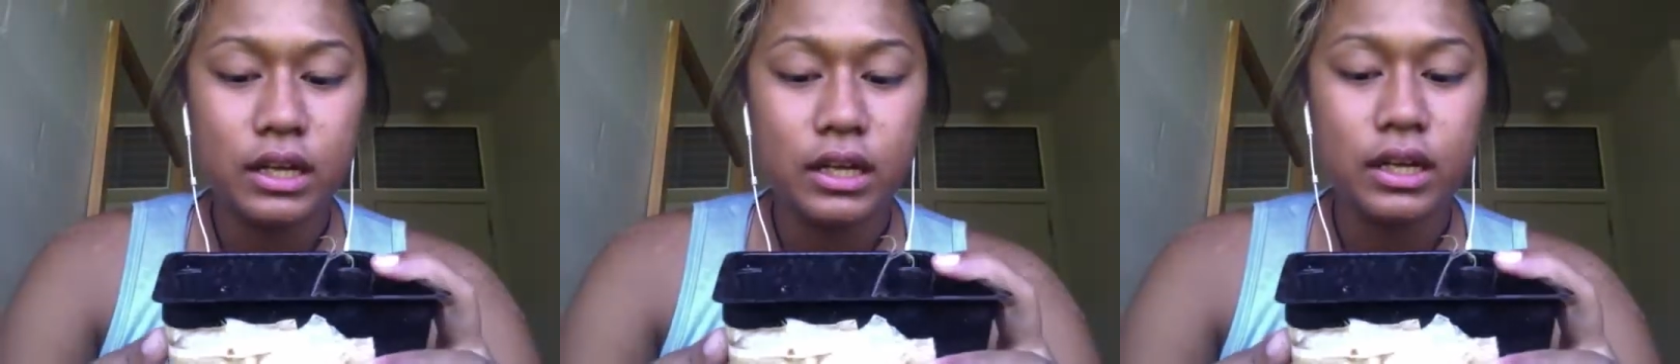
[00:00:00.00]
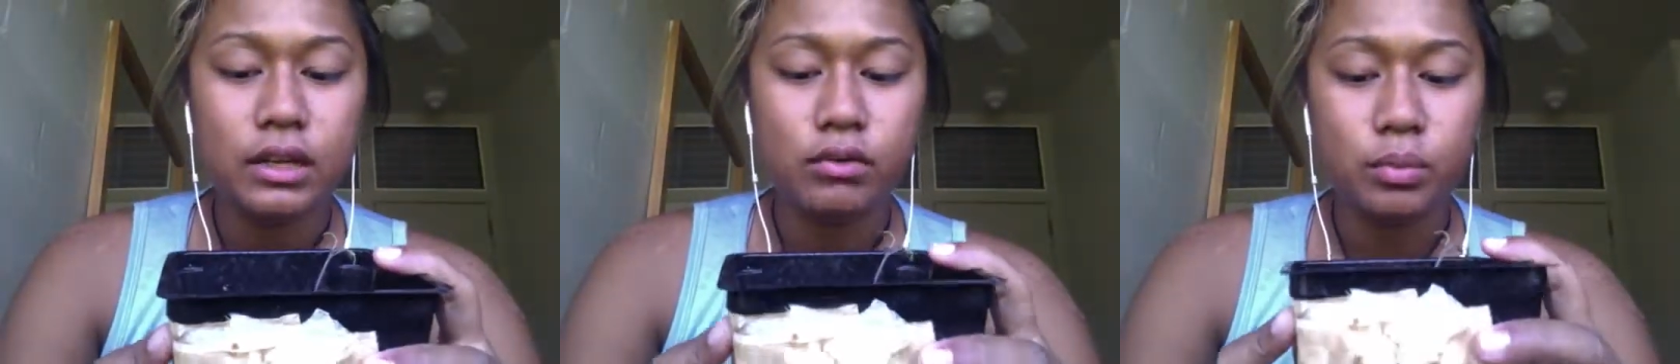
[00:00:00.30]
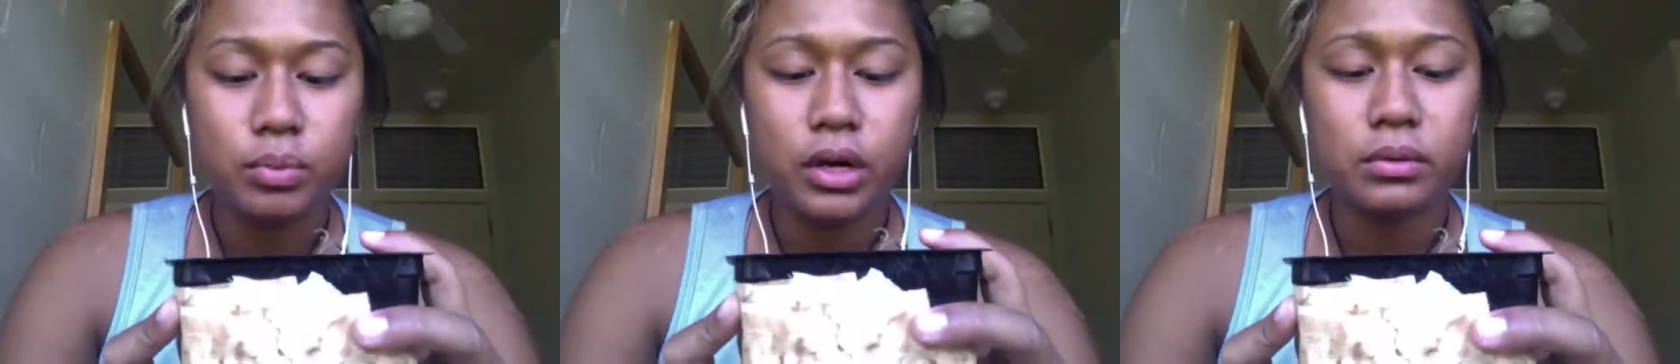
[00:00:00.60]
I will
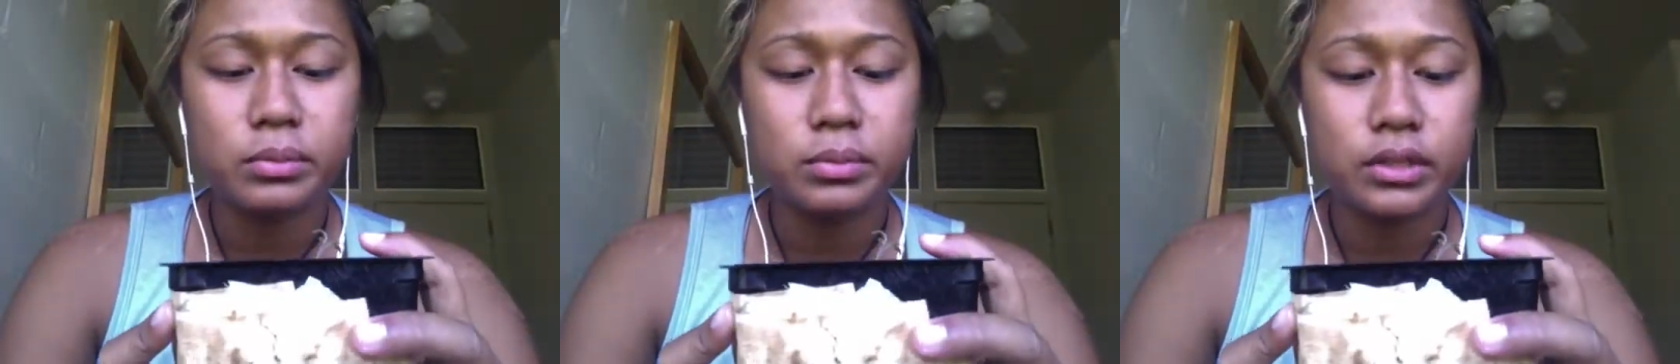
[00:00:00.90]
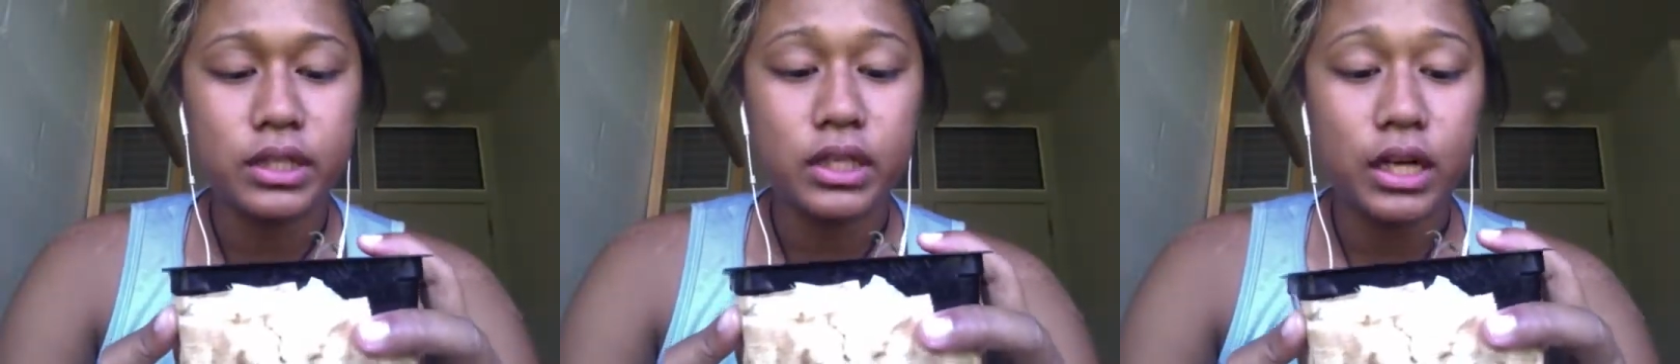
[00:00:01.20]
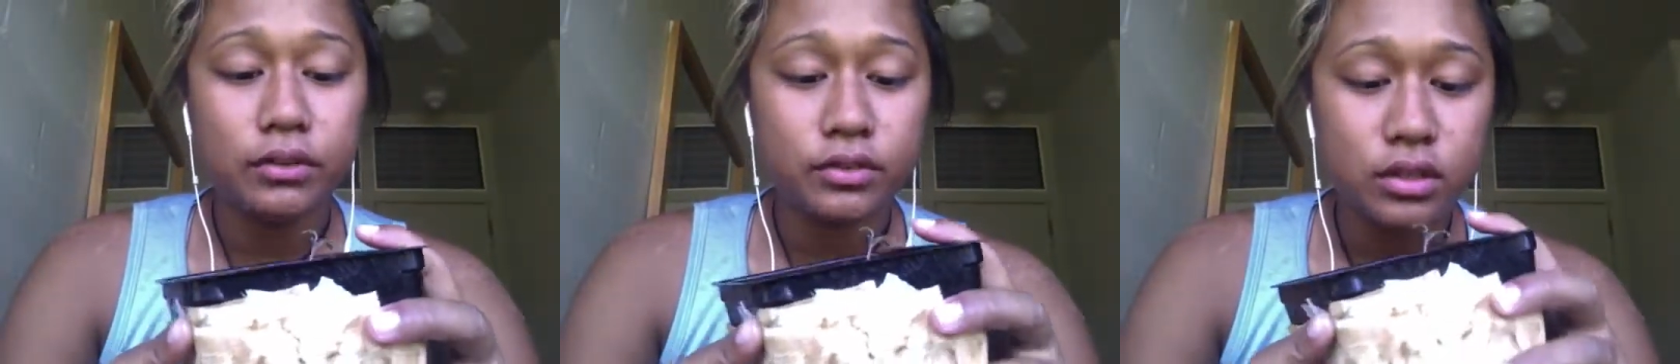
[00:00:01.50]
probably
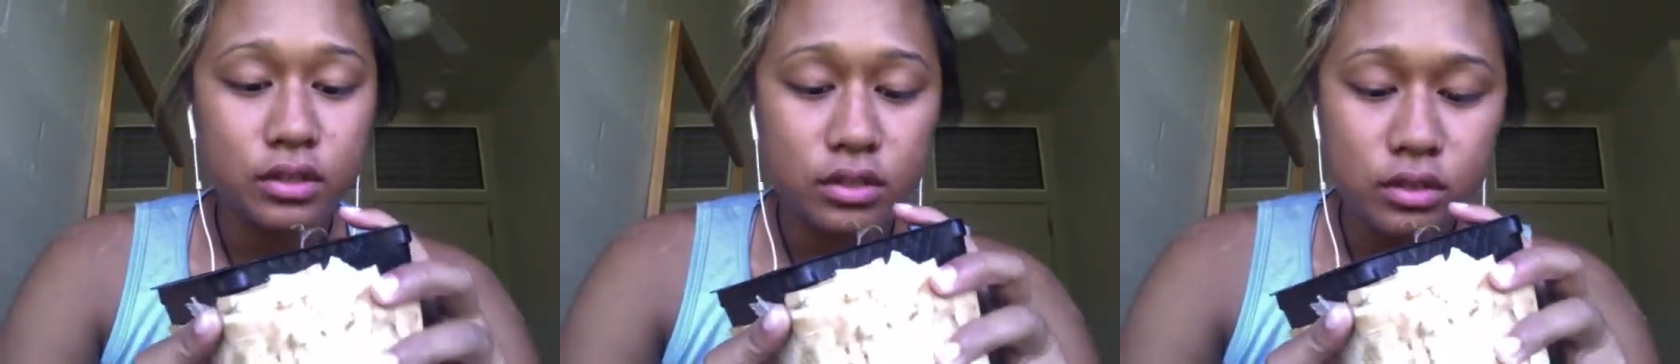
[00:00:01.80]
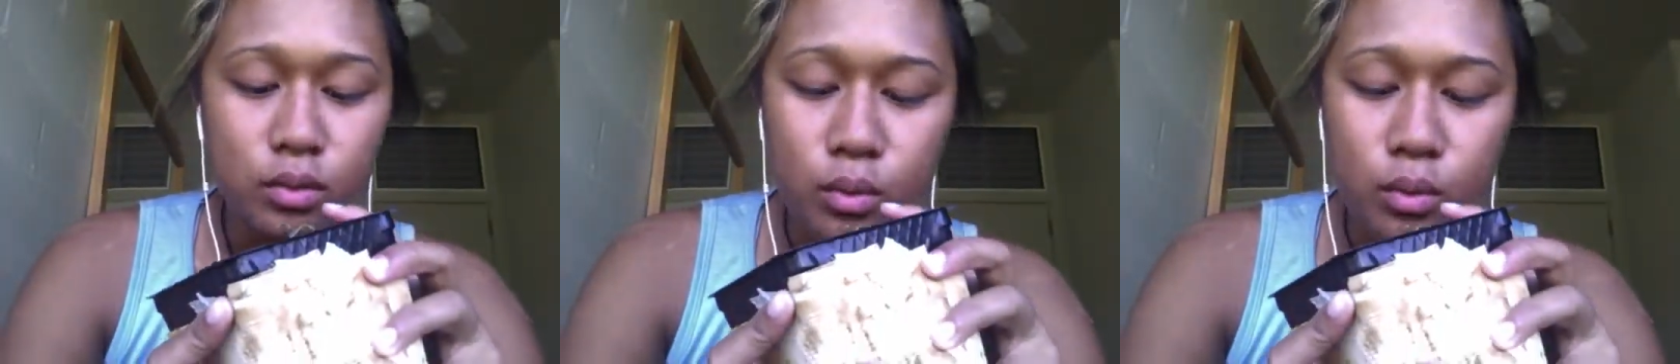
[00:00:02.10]
have to